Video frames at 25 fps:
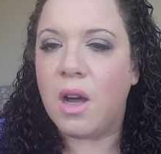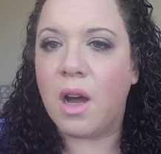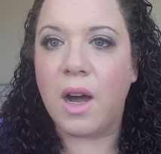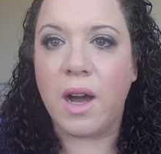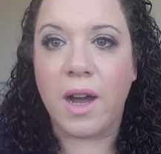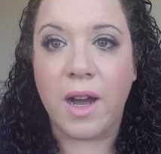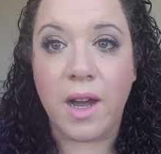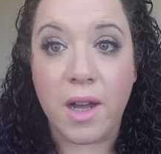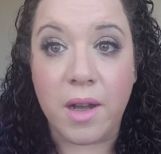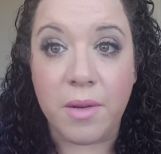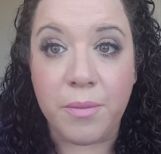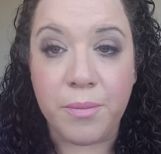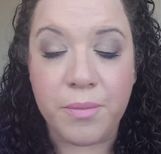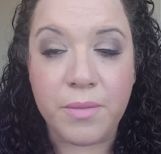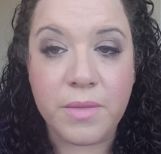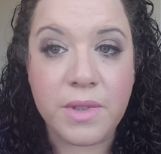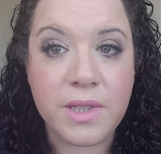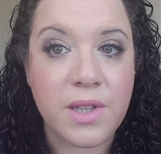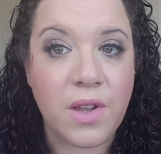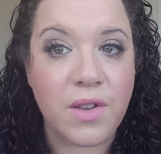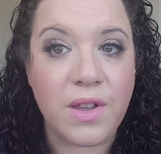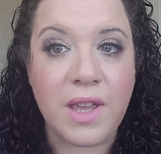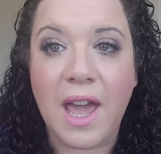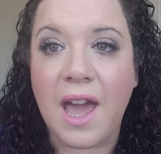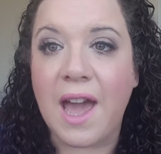
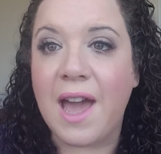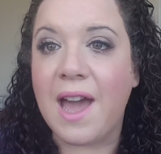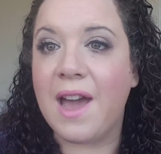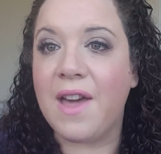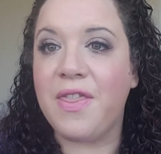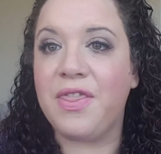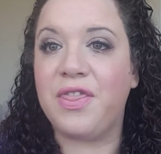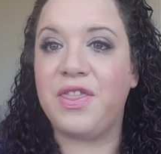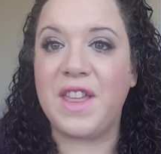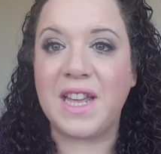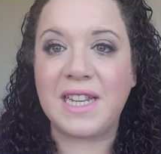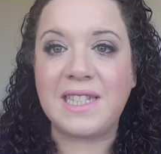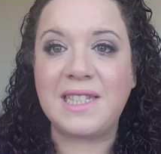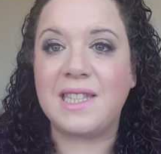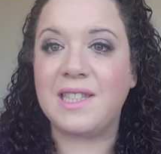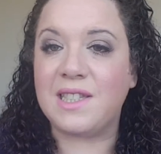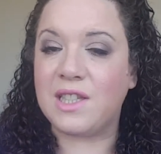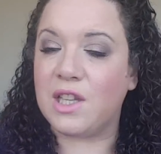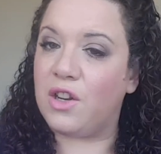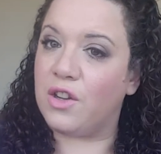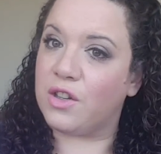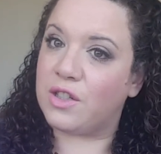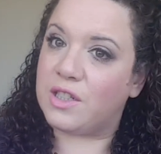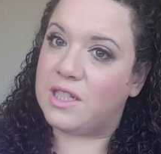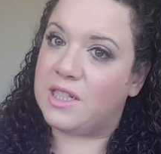So yeah, this is
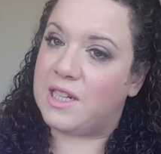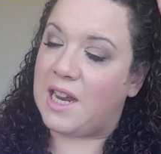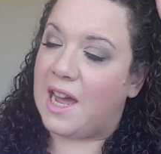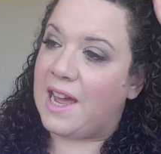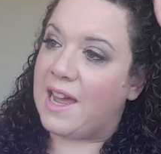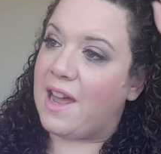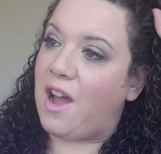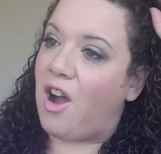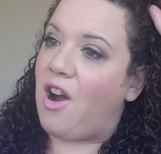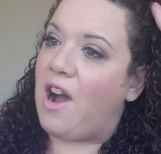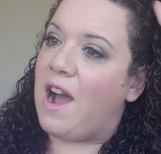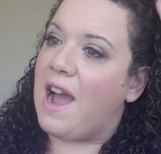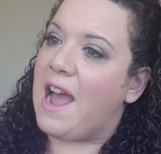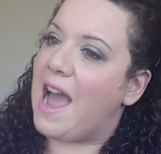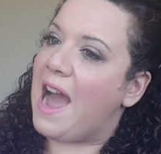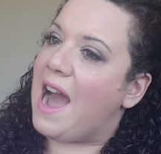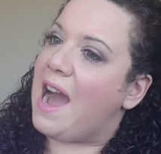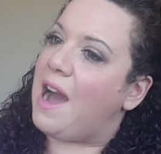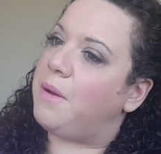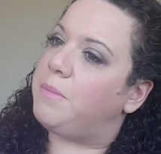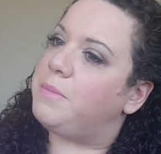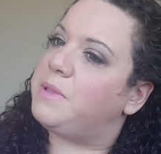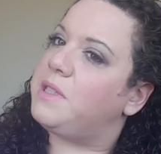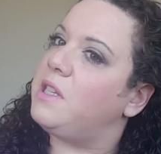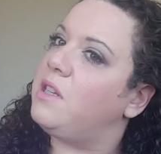the look today. I
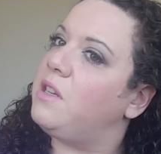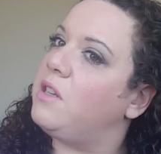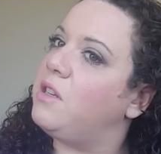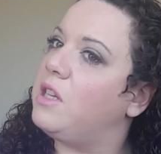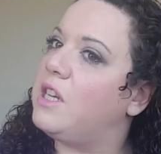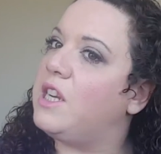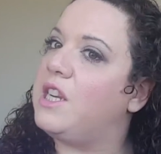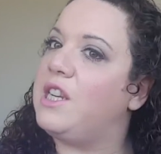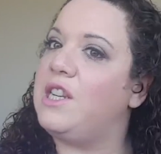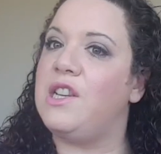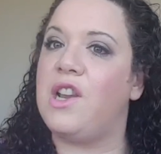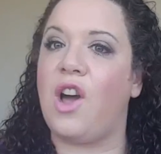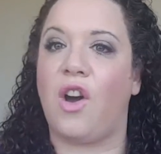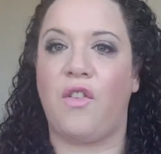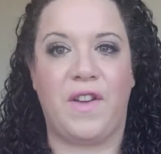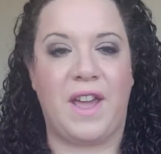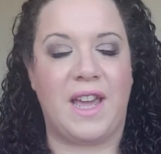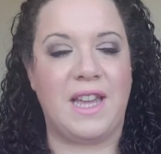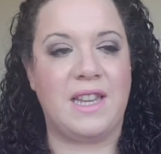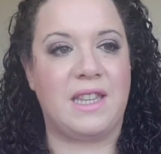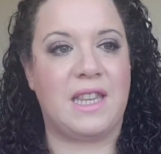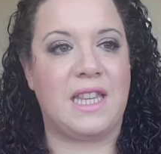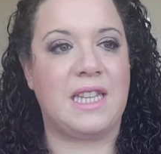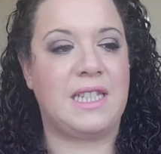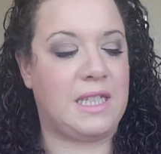absolutely love
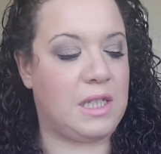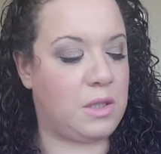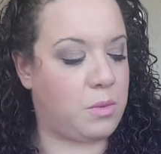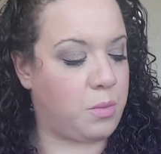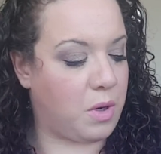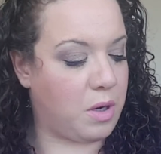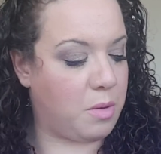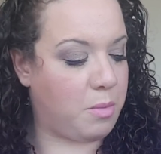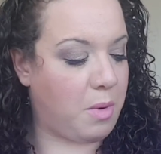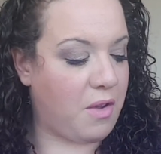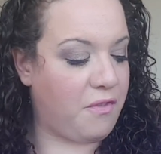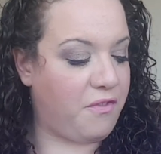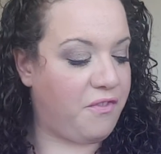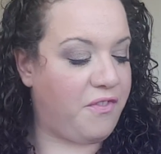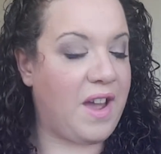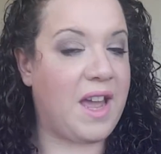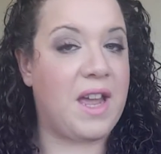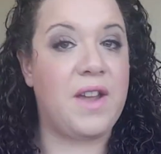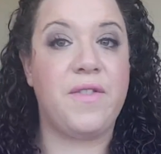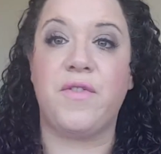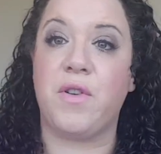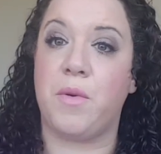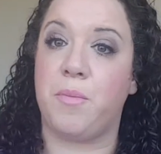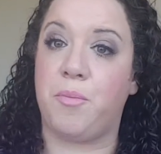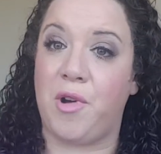it. This is one of my
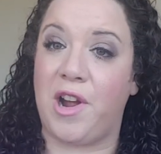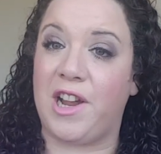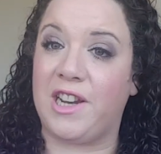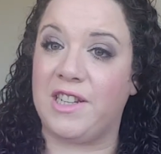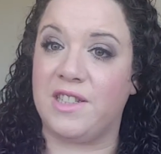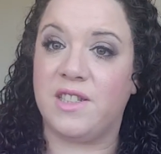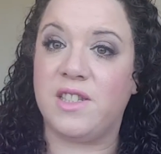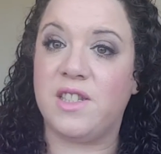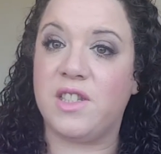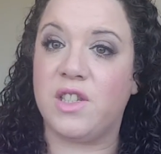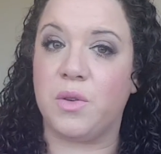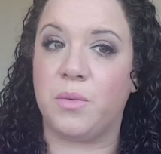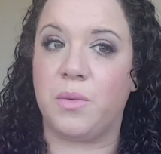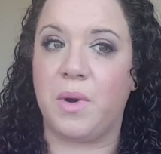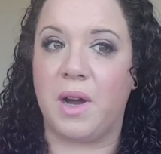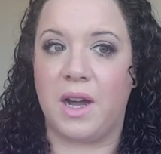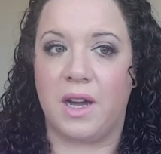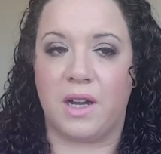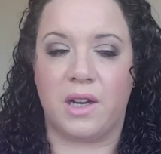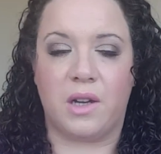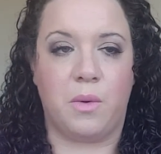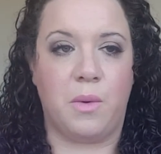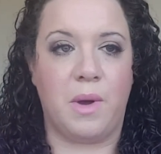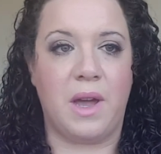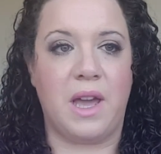favourite brands to
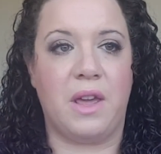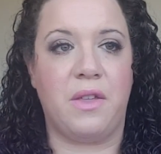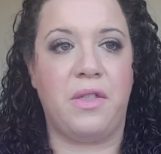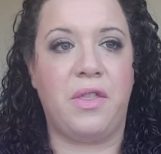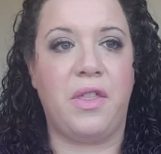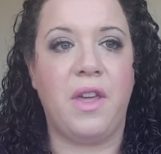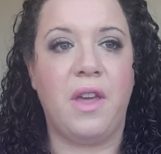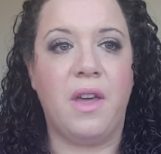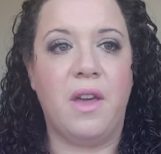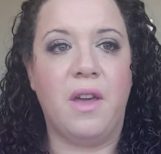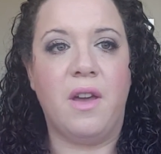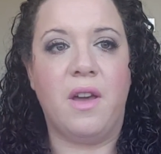work with.